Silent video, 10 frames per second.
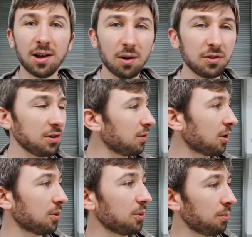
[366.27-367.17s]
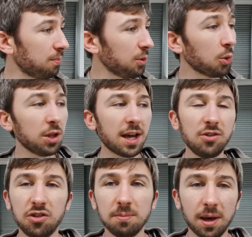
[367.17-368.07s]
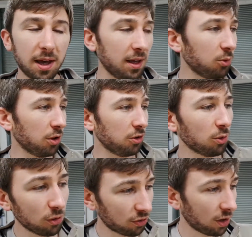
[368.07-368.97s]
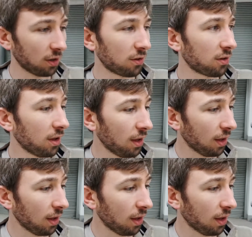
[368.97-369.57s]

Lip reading: Obviously, you've got all the engine bay, all the door shuts,